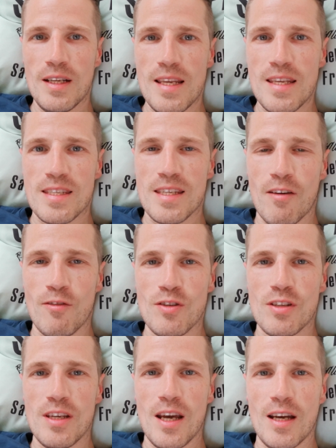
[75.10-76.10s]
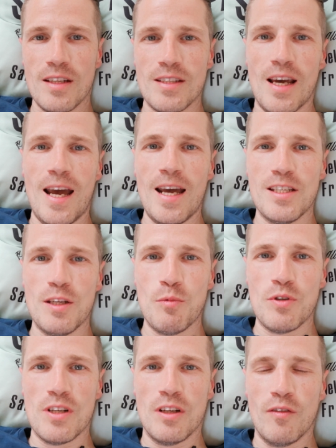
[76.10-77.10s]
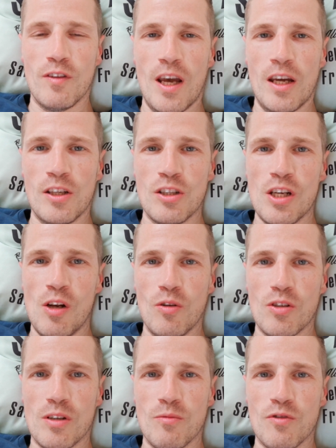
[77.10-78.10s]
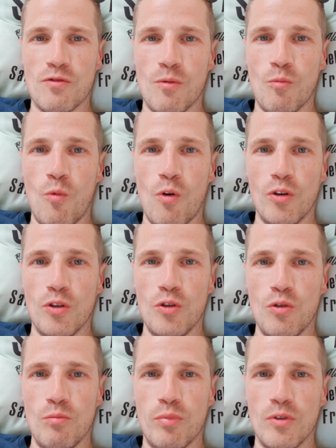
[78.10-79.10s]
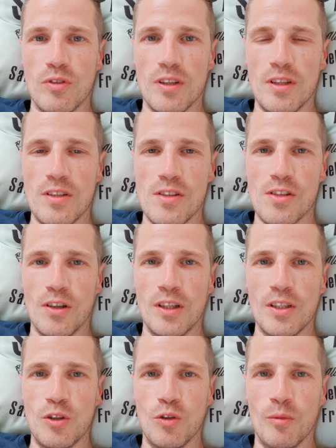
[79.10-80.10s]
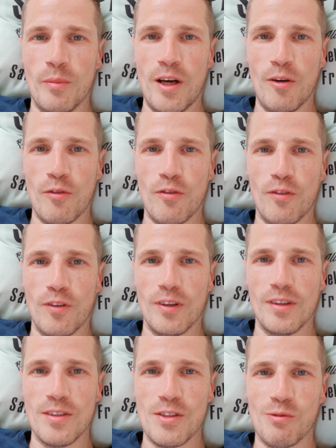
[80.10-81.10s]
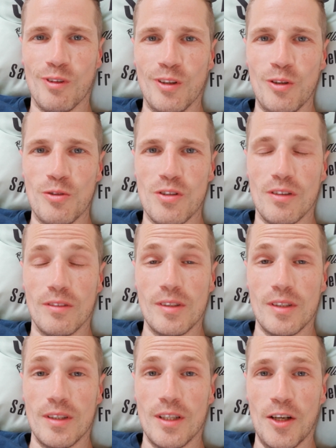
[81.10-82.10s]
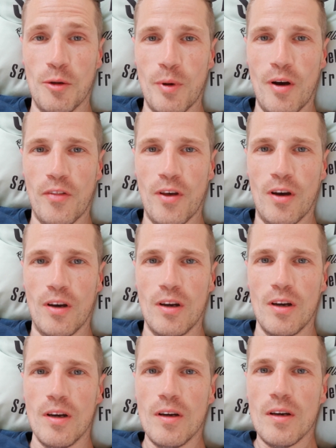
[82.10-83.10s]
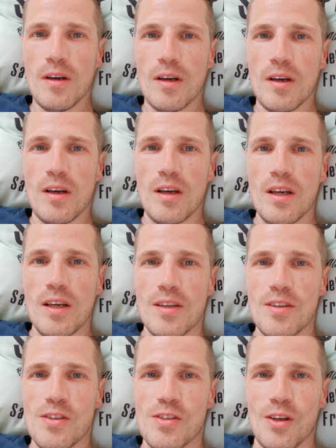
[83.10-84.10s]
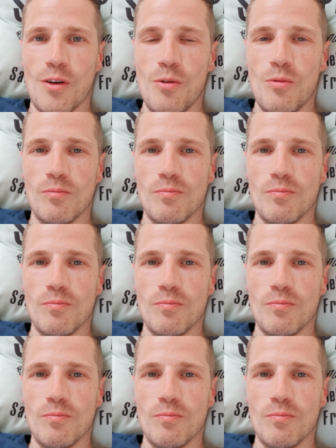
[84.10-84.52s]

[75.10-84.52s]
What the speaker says: 70 to 80% of that energy loss comes from what you put inside your mouth and swallowed. How about that? So